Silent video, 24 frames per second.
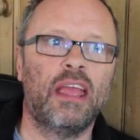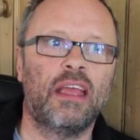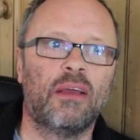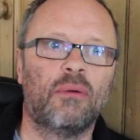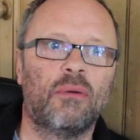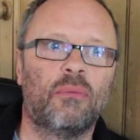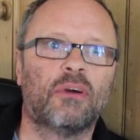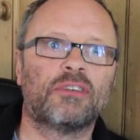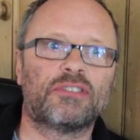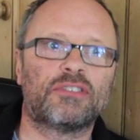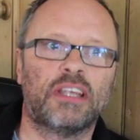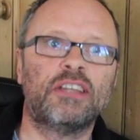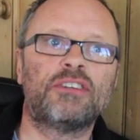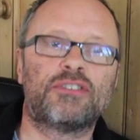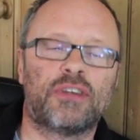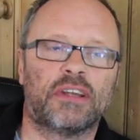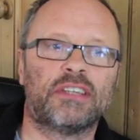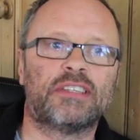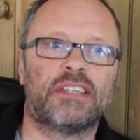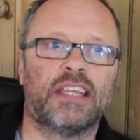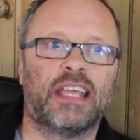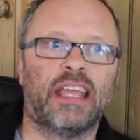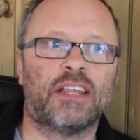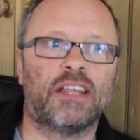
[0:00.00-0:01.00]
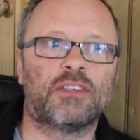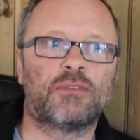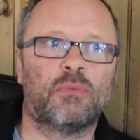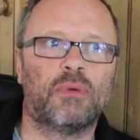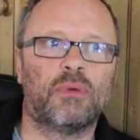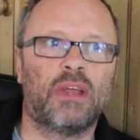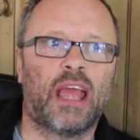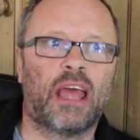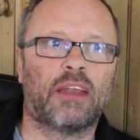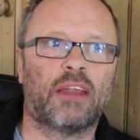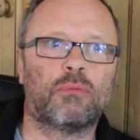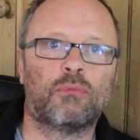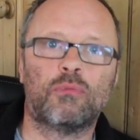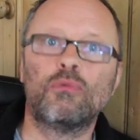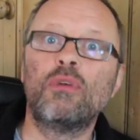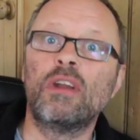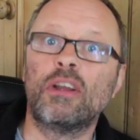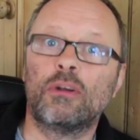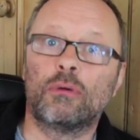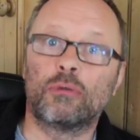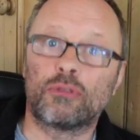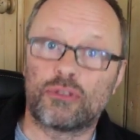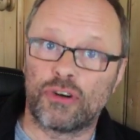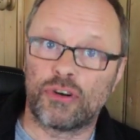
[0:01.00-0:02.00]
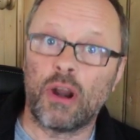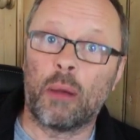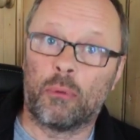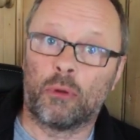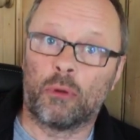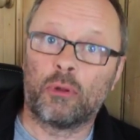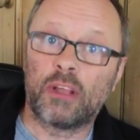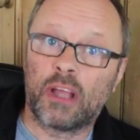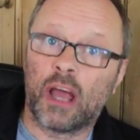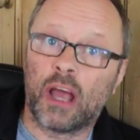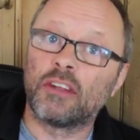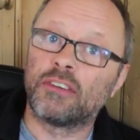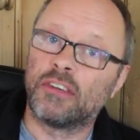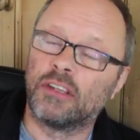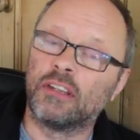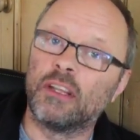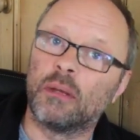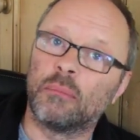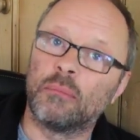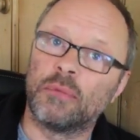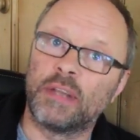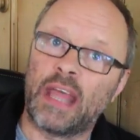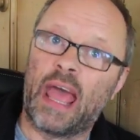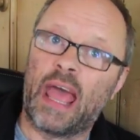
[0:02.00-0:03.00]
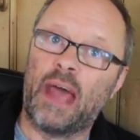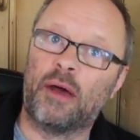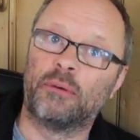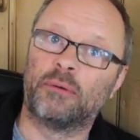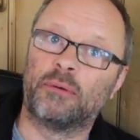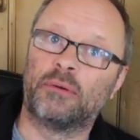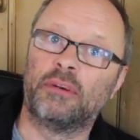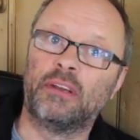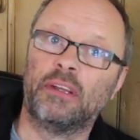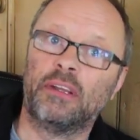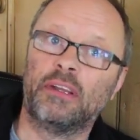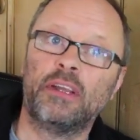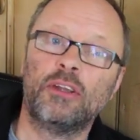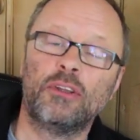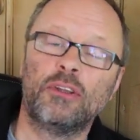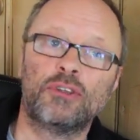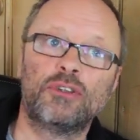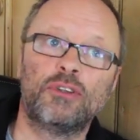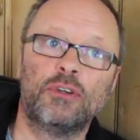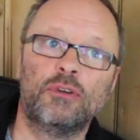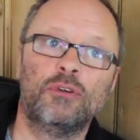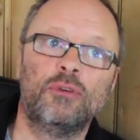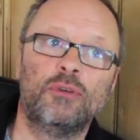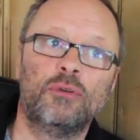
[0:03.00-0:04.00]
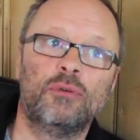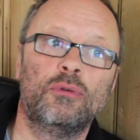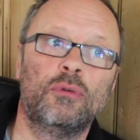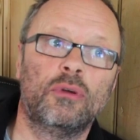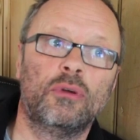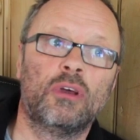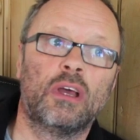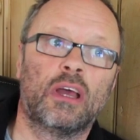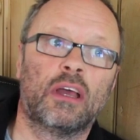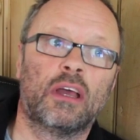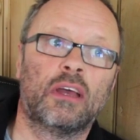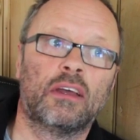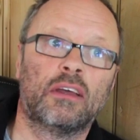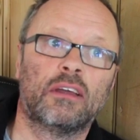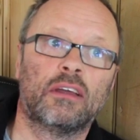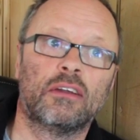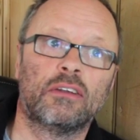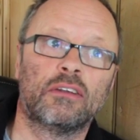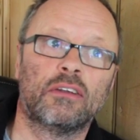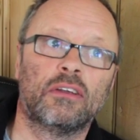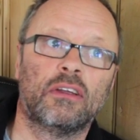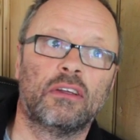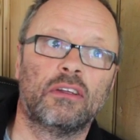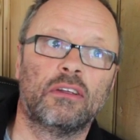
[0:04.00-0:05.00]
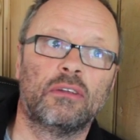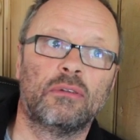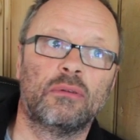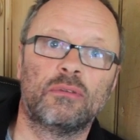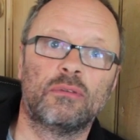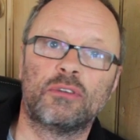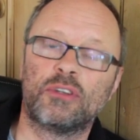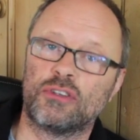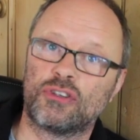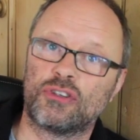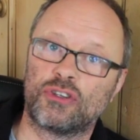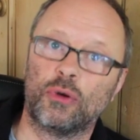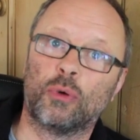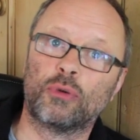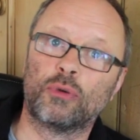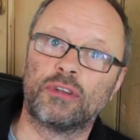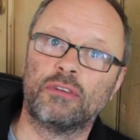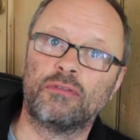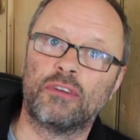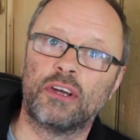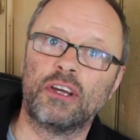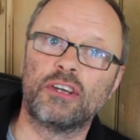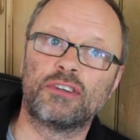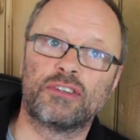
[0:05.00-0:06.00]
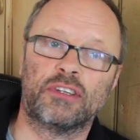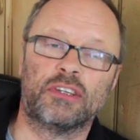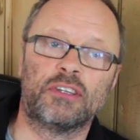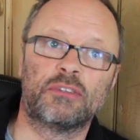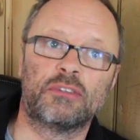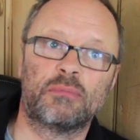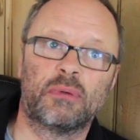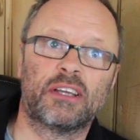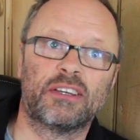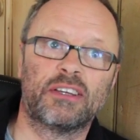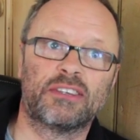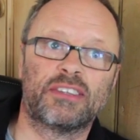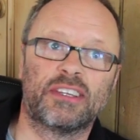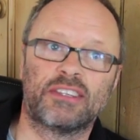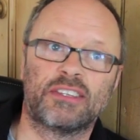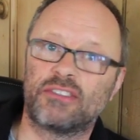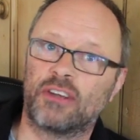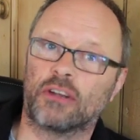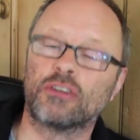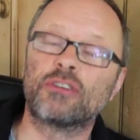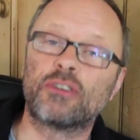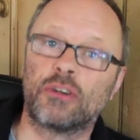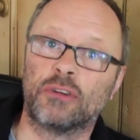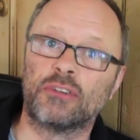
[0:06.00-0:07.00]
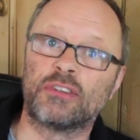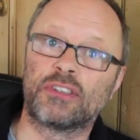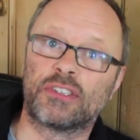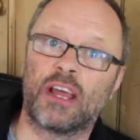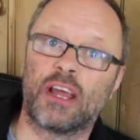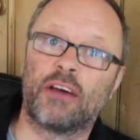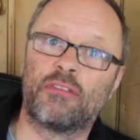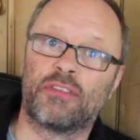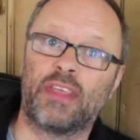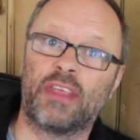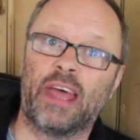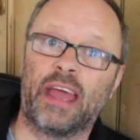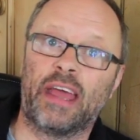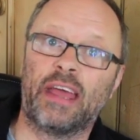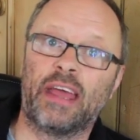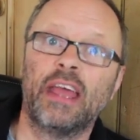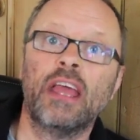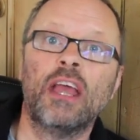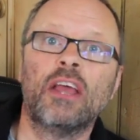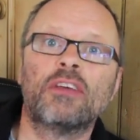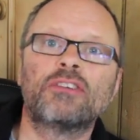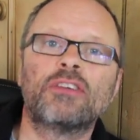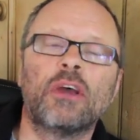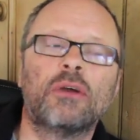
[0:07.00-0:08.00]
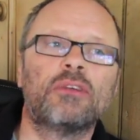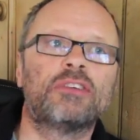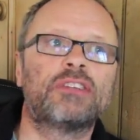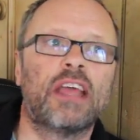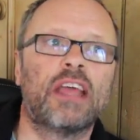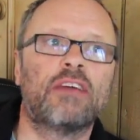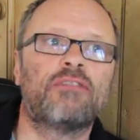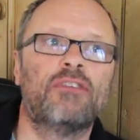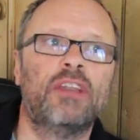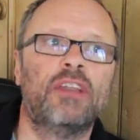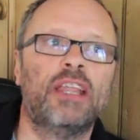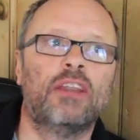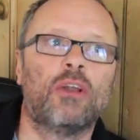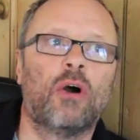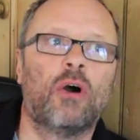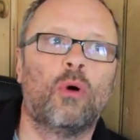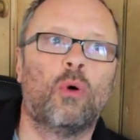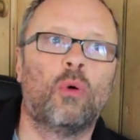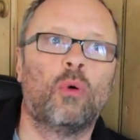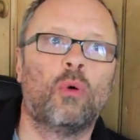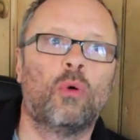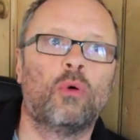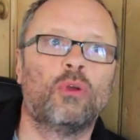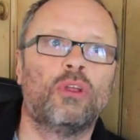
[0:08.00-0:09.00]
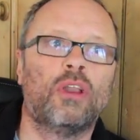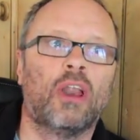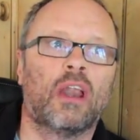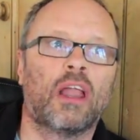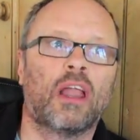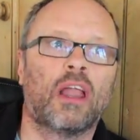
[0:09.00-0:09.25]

what's interesting is we had real trouble cutting them down to shorter versions because there's such good stuff there. So it's definitely not all, you know,